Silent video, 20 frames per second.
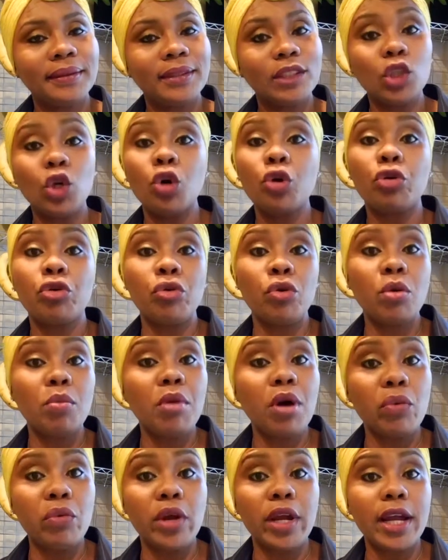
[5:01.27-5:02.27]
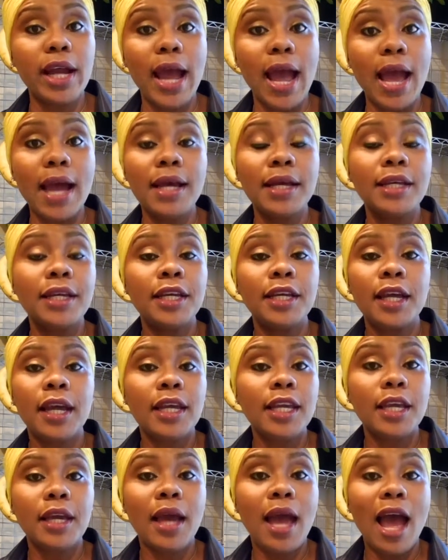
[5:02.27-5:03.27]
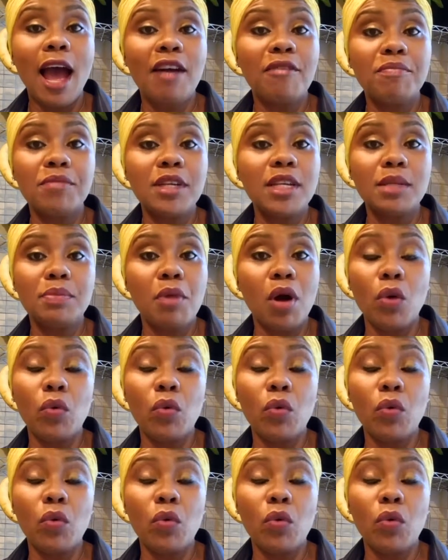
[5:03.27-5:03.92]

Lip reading: So grow moringa, eat